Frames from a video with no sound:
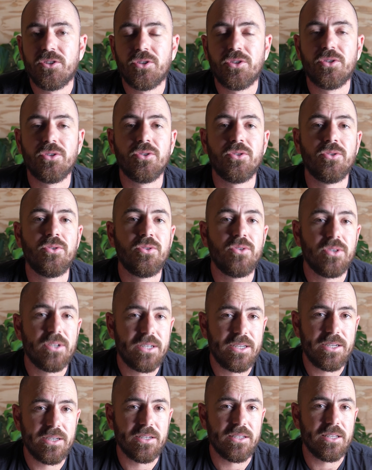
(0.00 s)
to
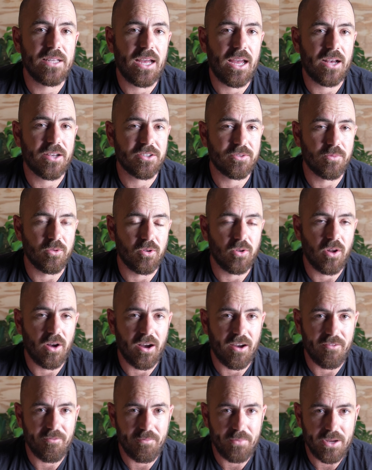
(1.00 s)
kill our small
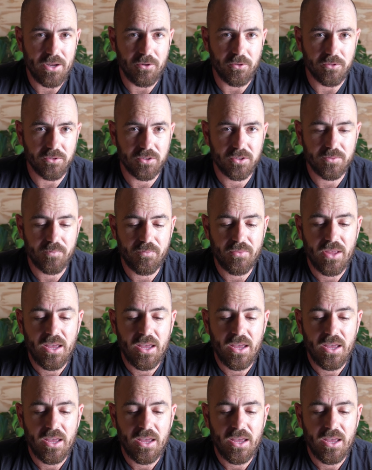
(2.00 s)
hive beetles.